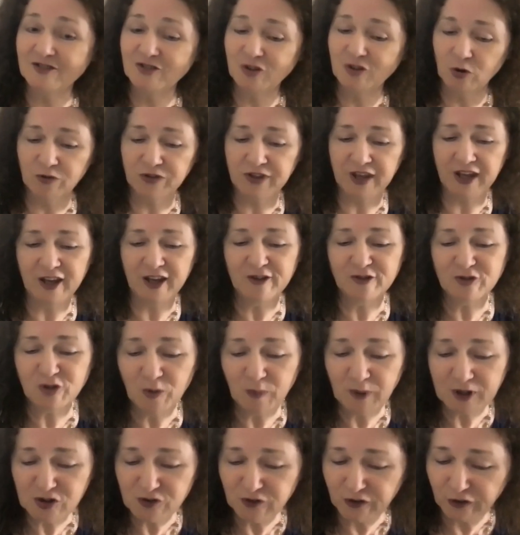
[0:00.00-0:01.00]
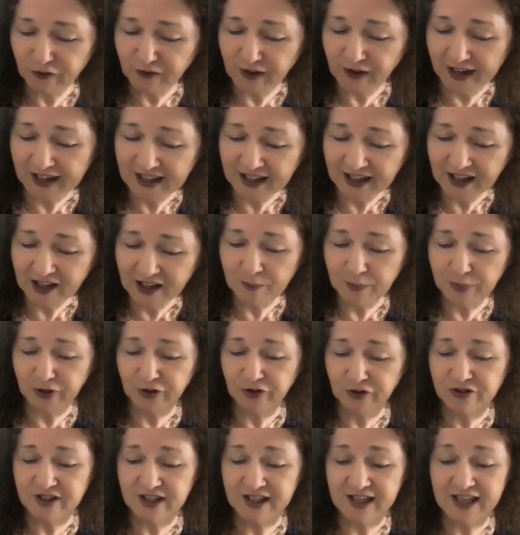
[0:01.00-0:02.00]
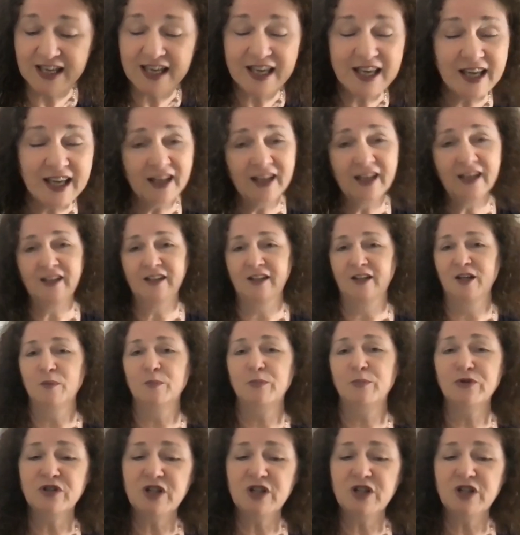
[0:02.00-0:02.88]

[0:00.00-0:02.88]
So thank you so much for writing it, Bertie. Bertie